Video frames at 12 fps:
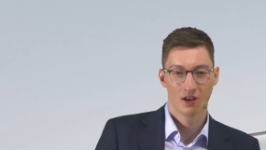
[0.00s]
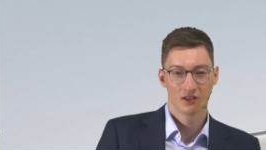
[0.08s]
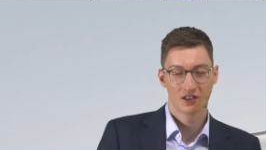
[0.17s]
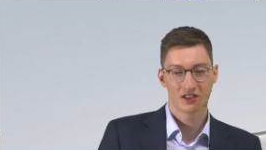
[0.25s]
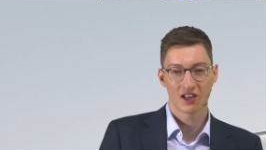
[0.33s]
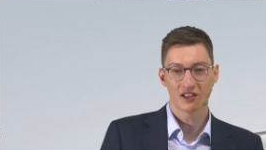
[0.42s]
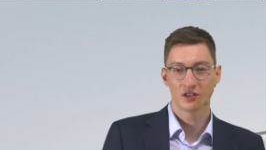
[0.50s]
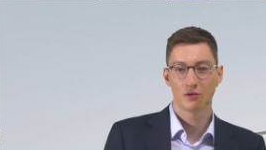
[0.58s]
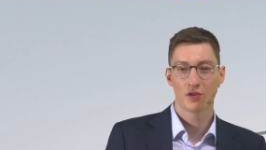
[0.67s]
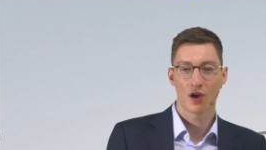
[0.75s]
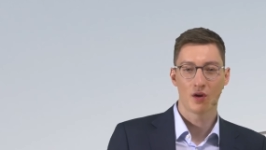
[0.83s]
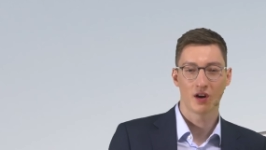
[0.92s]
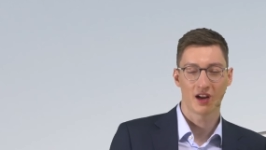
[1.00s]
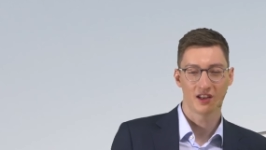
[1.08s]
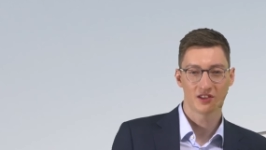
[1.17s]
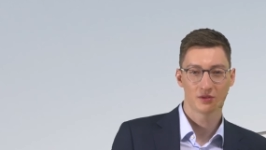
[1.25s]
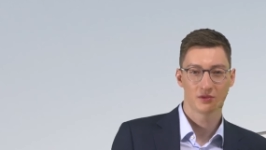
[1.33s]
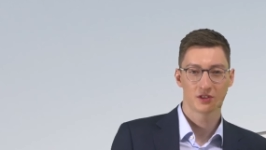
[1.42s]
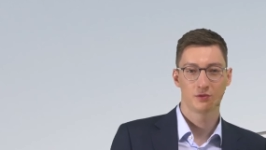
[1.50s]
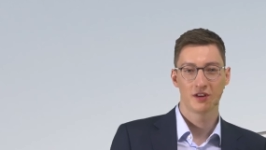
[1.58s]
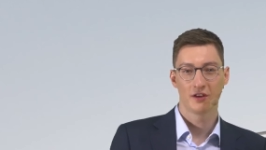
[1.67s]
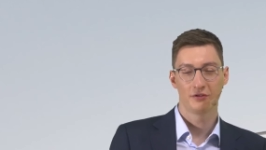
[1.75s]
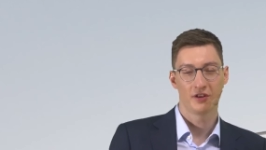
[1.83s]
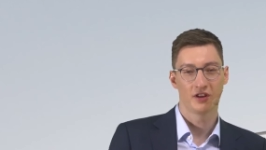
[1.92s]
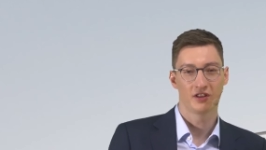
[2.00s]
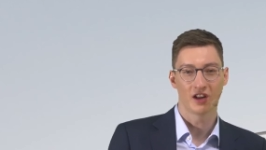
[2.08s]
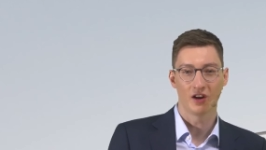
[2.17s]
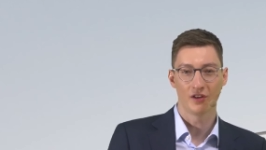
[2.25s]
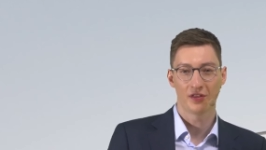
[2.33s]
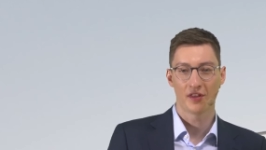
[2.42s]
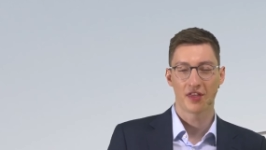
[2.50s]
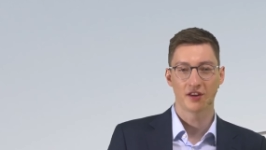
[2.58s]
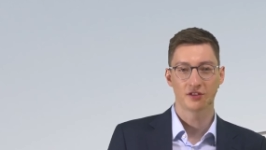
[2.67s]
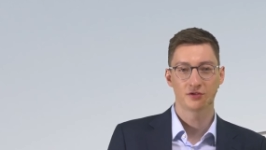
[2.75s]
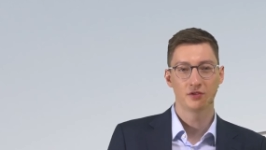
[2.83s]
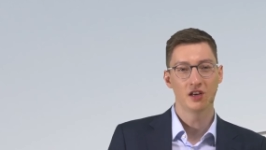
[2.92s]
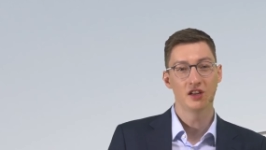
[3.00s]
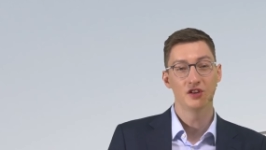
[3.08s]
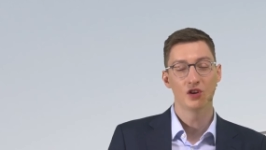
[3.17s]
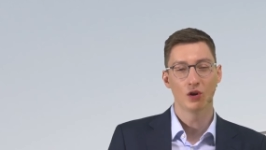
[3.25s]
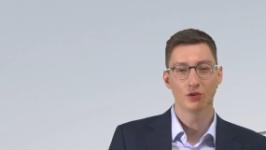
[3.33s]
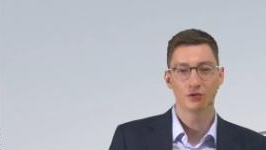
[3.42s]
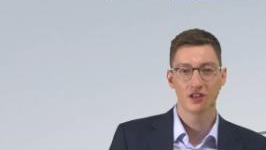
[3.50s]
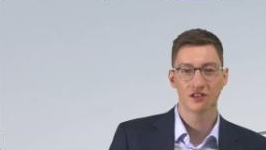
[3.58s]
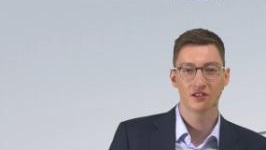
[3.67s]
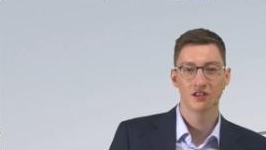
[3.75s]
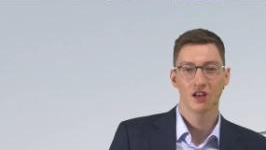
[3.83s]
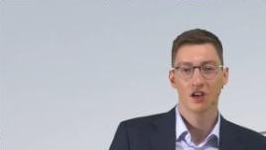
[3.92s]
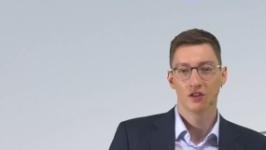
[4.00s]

Discussing with our customers, we have figured out that there's really no reason